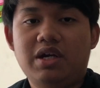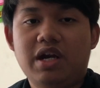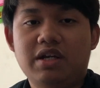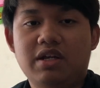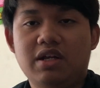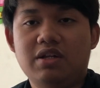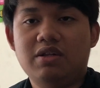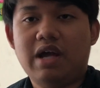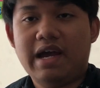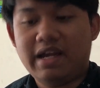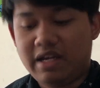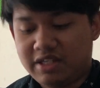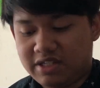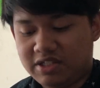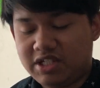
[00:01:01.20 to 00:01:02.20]
and then
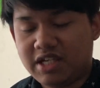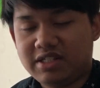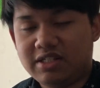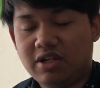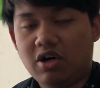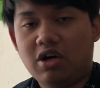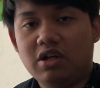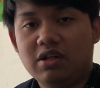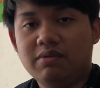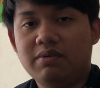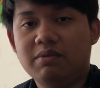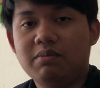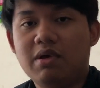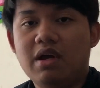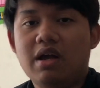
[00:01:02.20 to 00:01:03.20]
I suggested all of
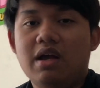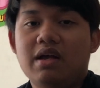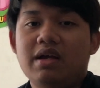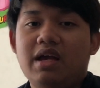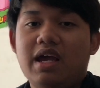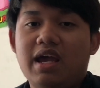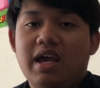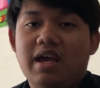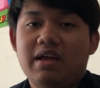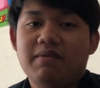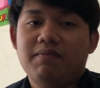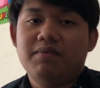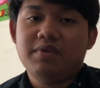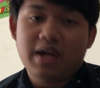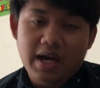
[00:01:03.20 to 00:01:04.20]
them
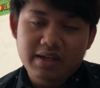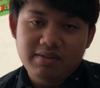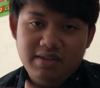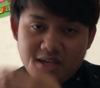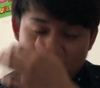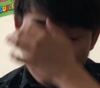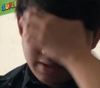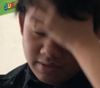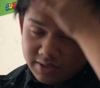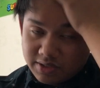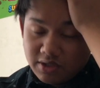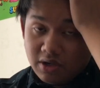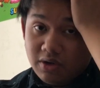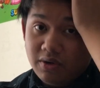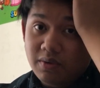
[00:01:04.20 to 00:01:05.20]
and I did
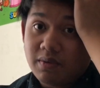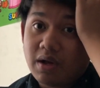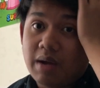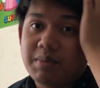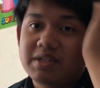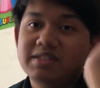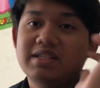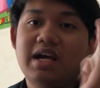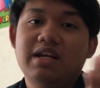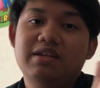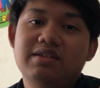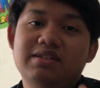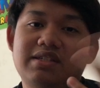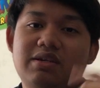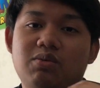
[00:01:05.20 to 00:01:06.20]
so I'm excited
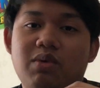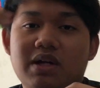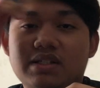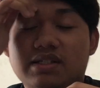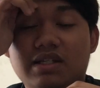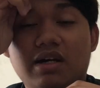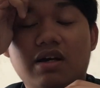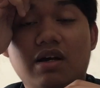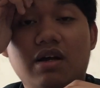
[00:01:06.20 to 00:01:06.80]
to see what's